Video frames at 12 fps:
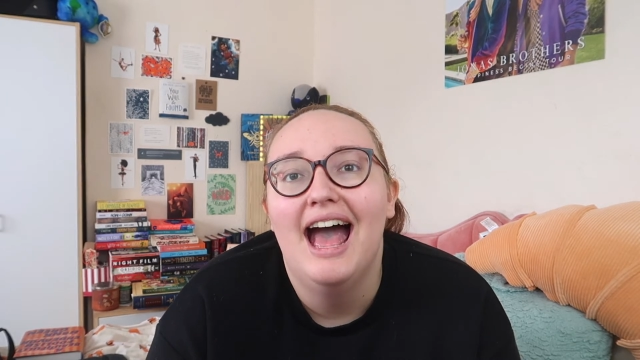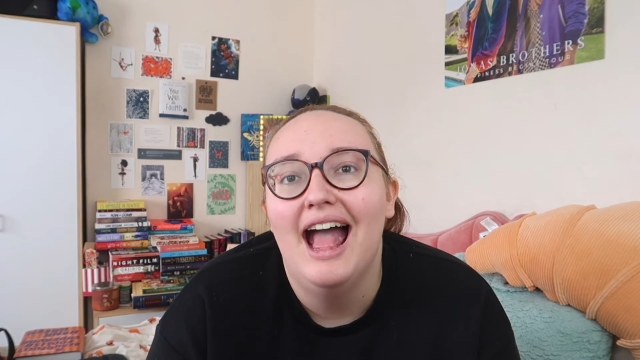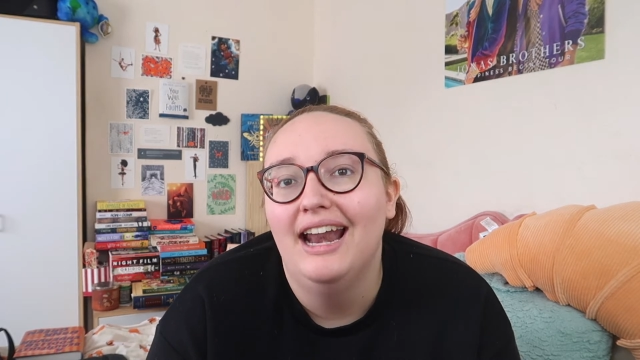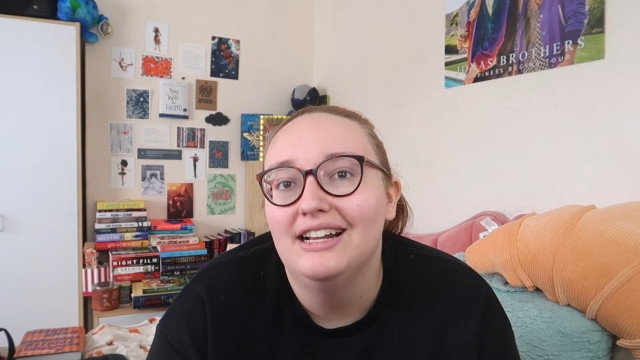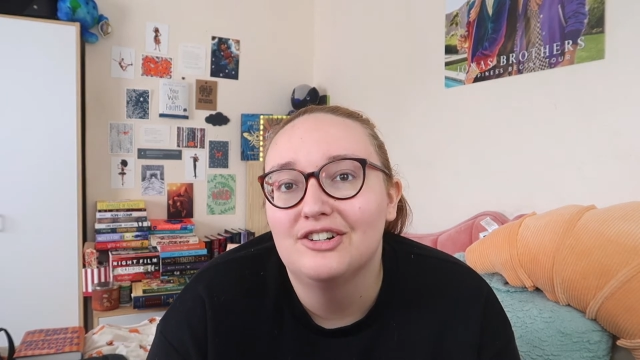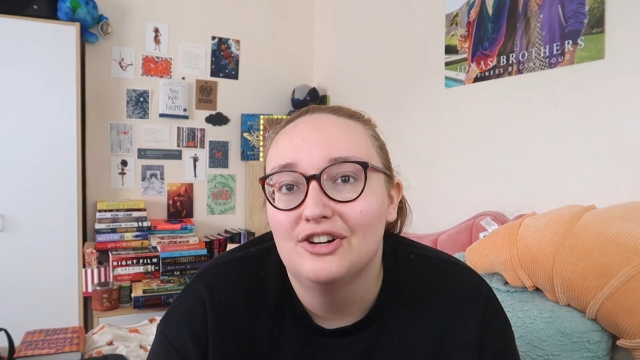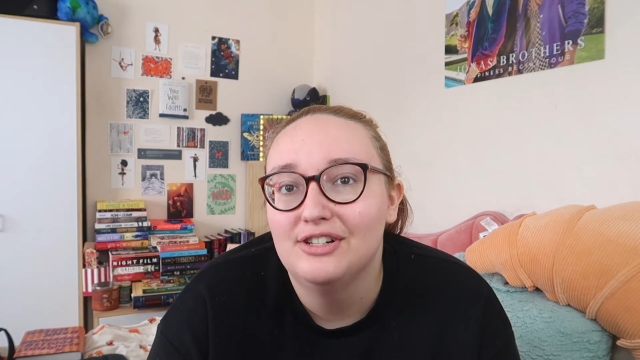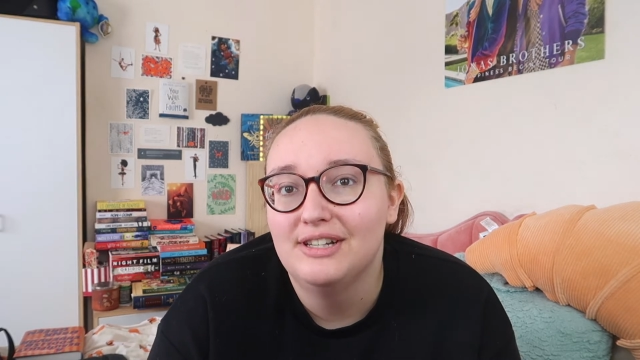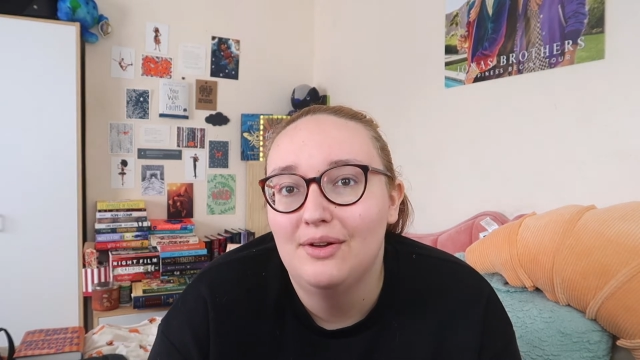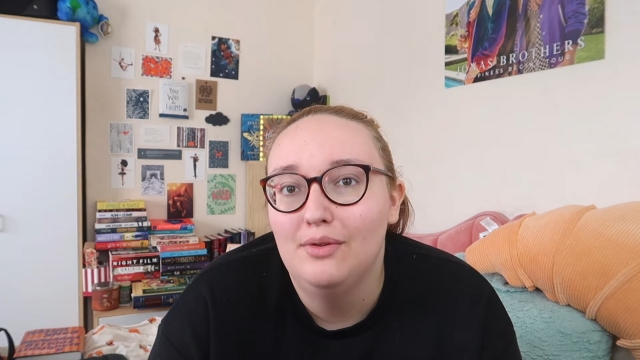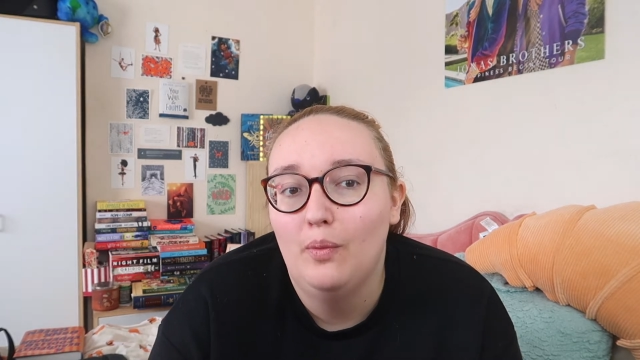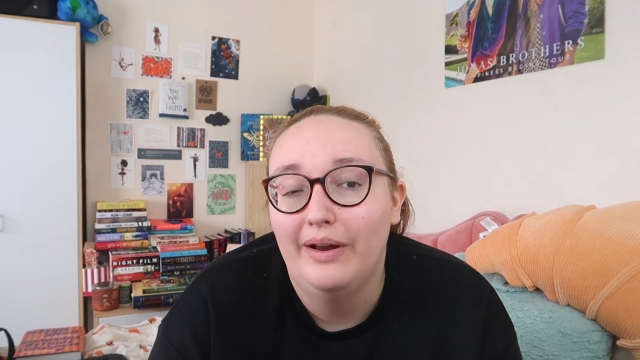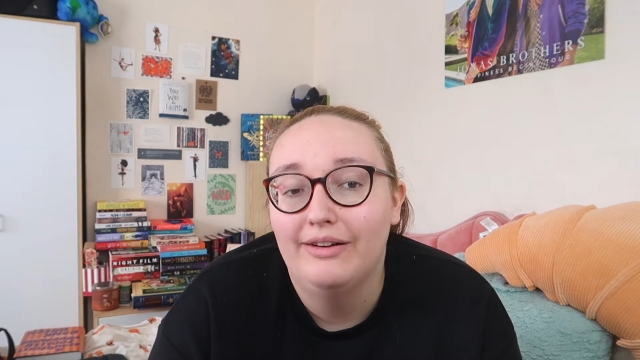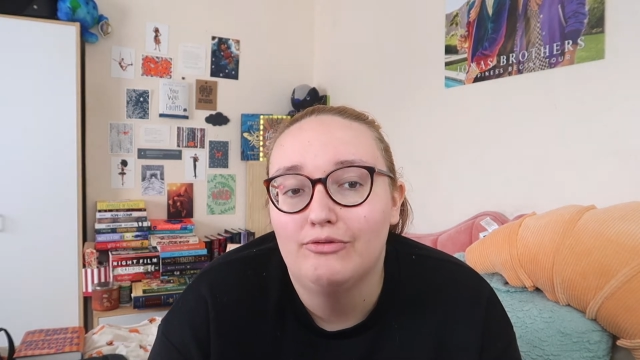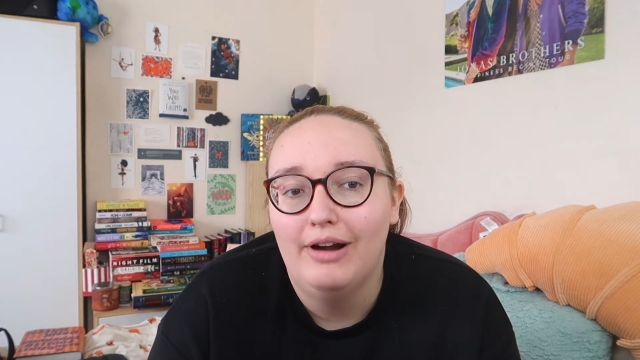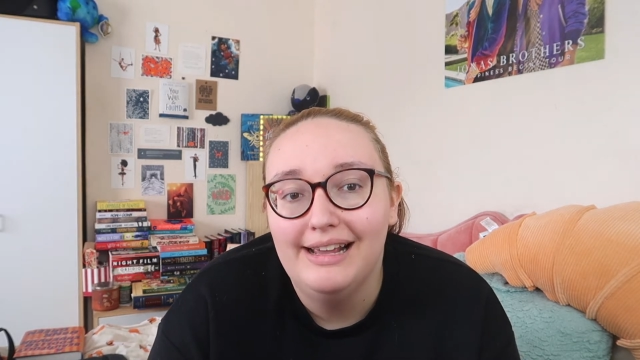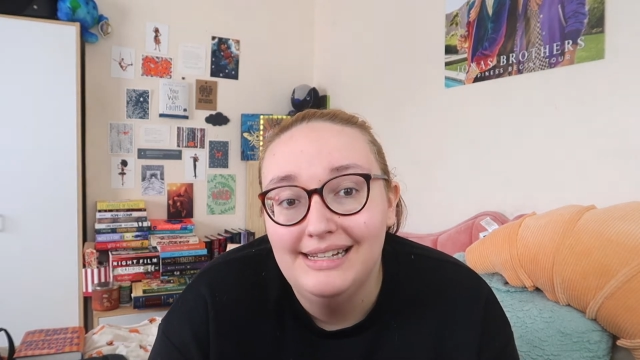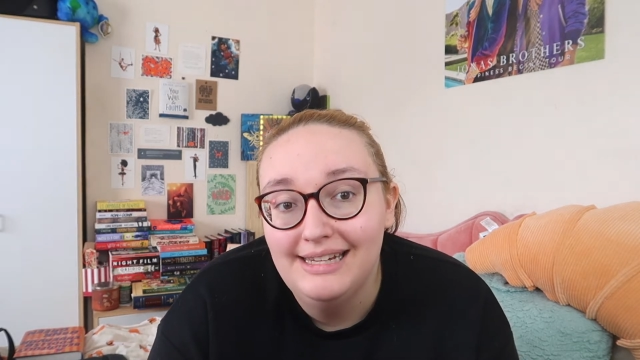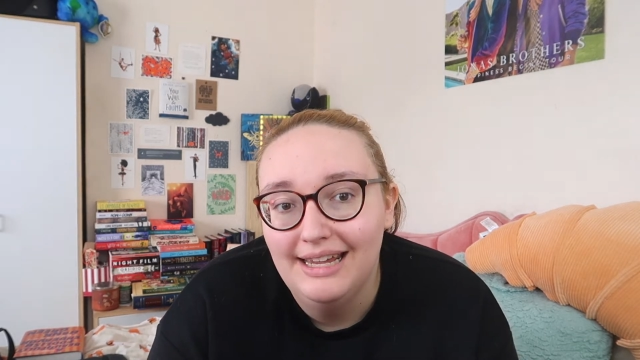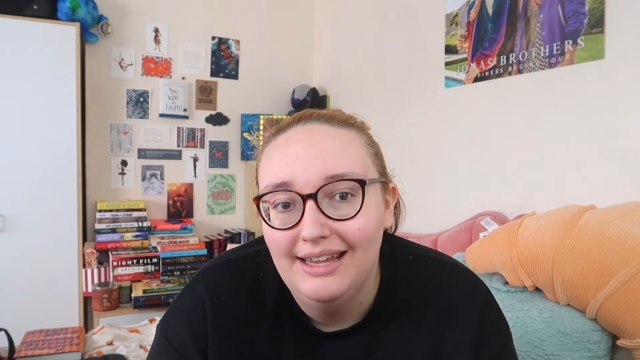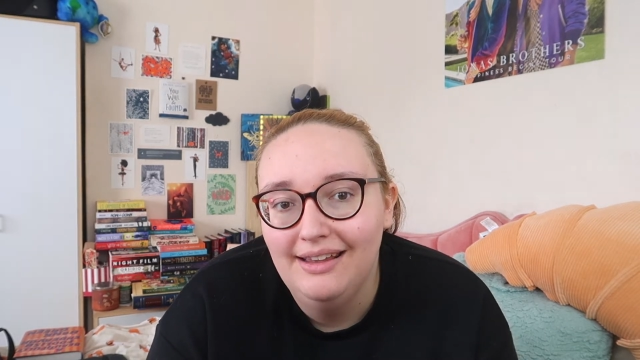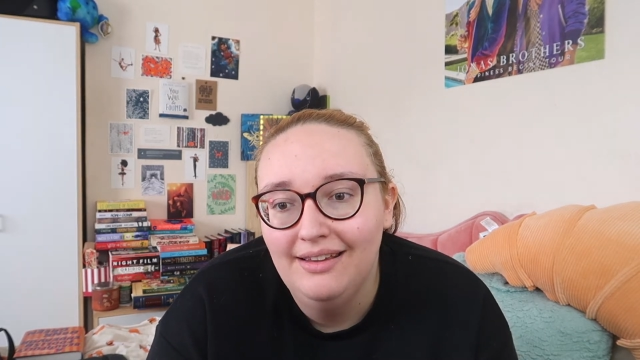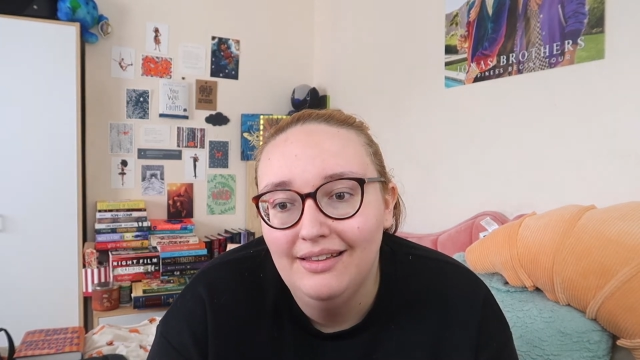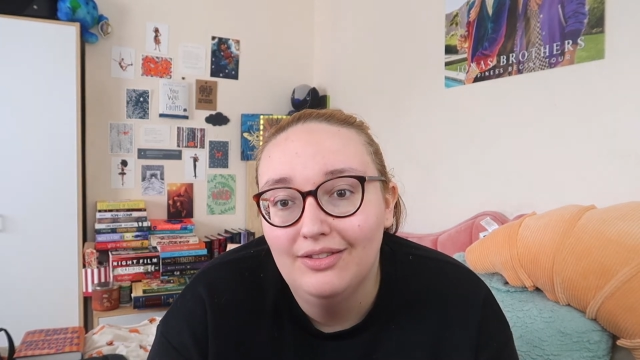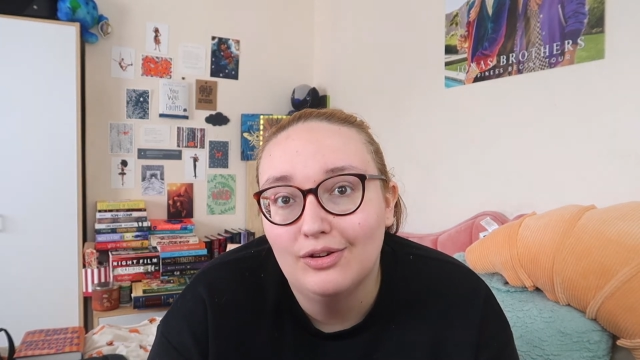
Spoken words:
and it turns out that when writing